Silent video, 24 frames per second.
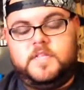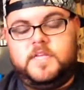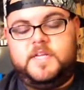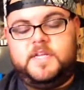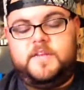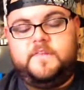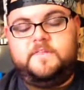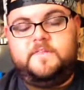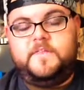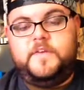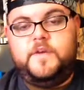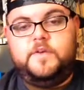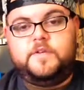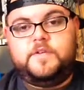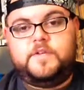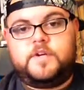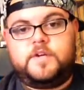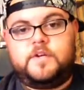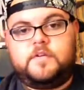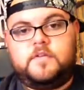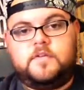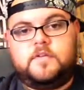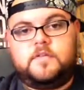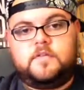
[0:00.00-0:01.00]

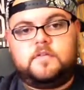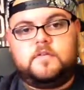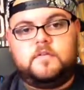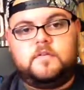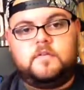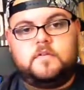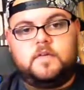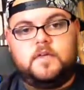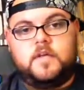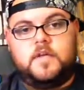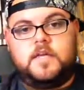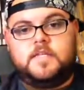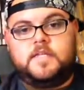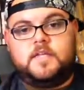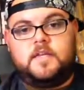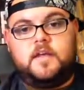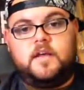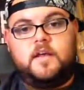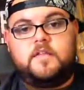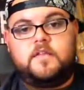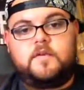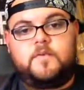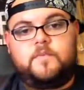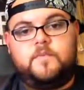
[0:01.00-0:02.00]
diffusers is
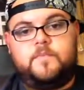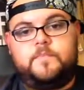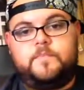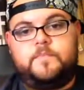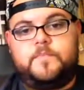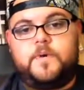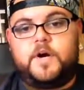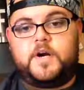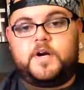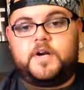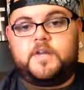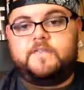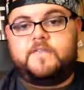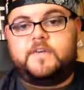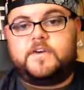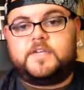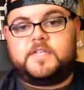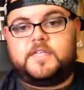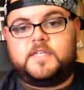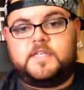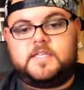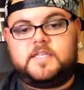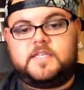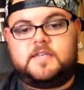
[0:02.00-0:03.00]
another part of our
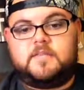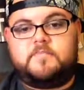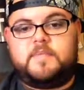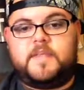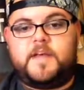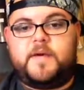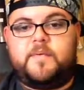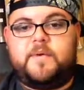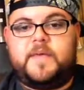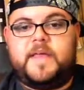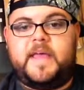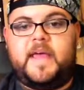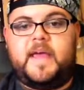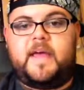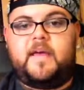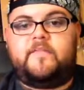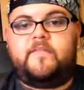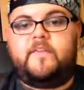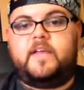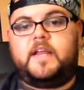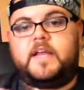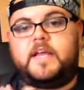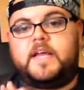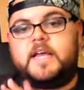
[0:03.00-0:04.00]
system that we
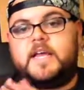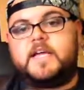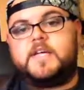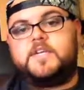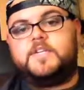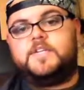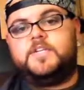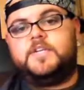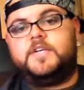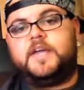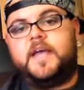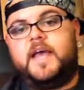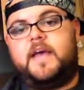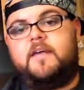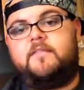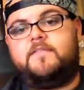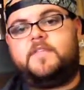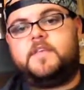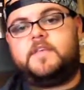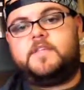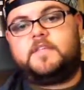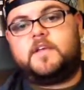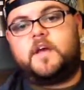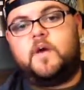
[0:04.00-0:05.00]
have, and I actually have
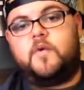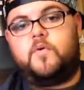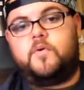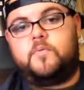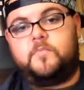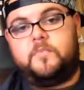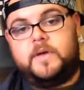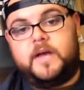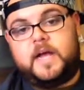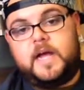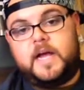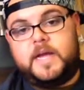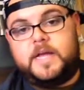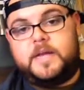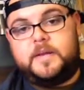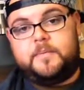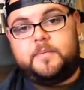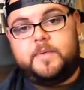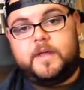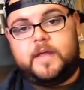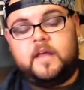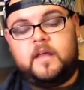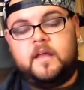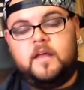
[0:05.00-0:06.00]
this going behind
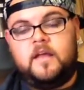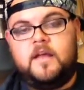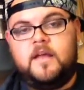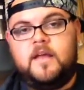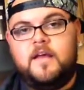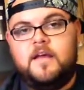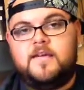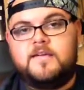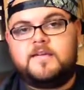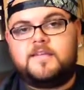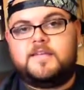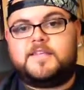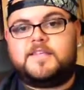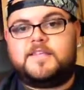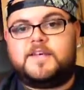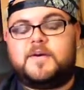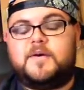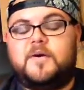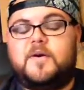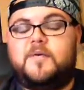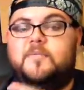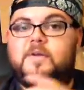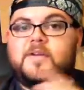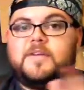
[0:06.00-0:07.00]
me. So
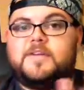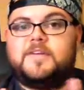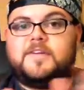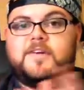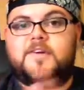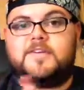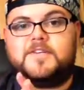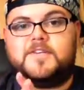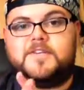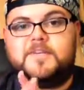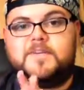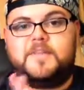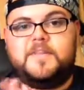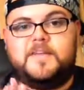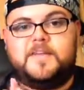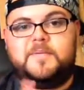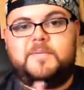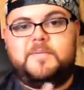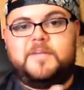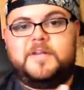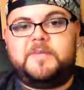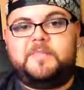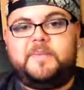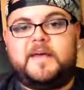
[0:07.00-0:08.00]
I want to talk to you a little
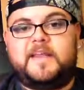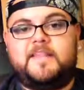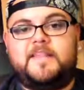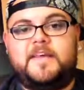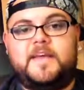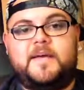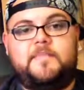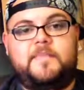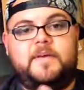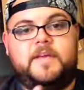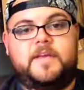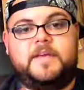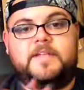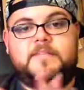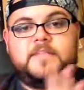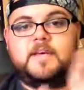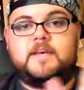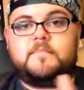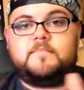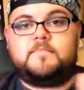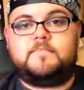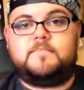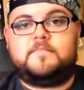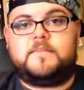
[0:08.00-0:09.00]
bit about that because
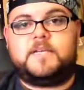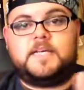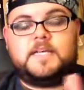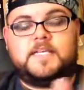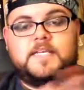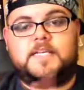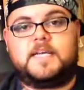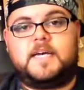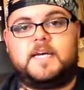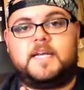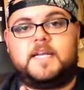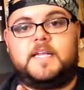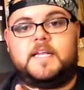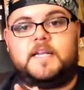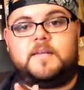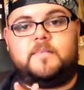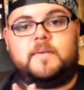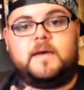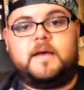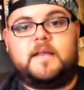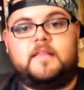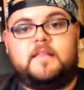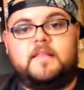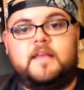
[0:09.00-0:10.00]
I'm excited
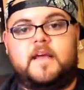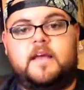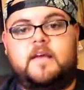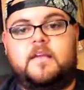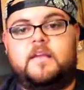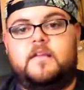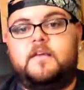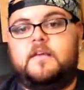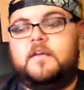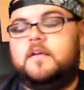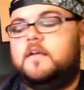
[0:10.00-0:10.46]
about that.